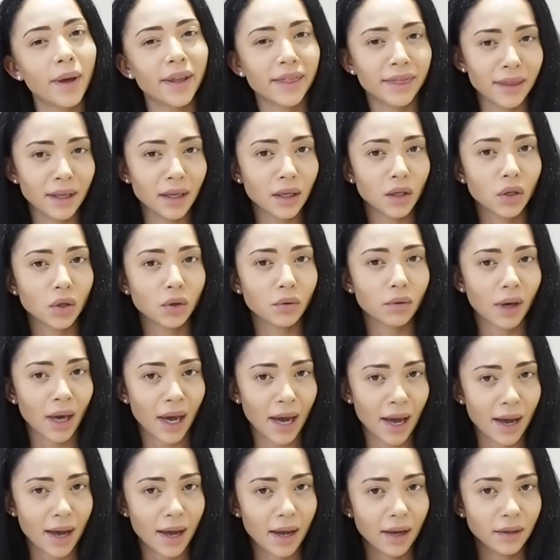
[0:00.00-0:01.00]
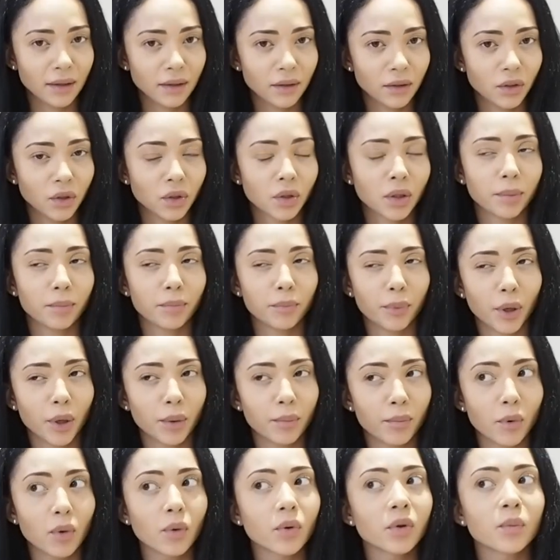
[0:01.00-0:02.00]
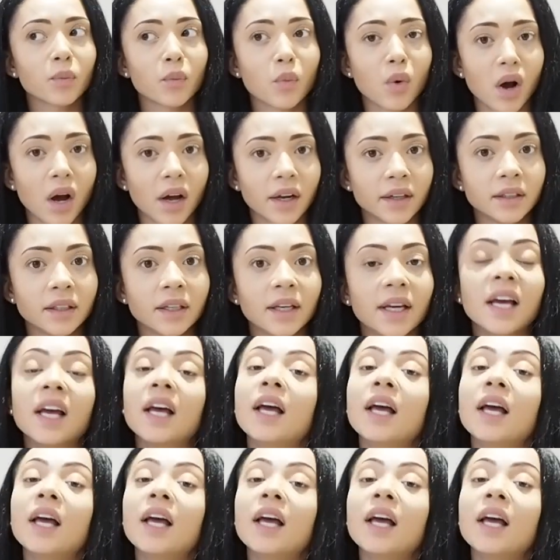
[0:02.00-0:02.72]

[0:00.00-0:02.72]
I think you can. You can put more than one.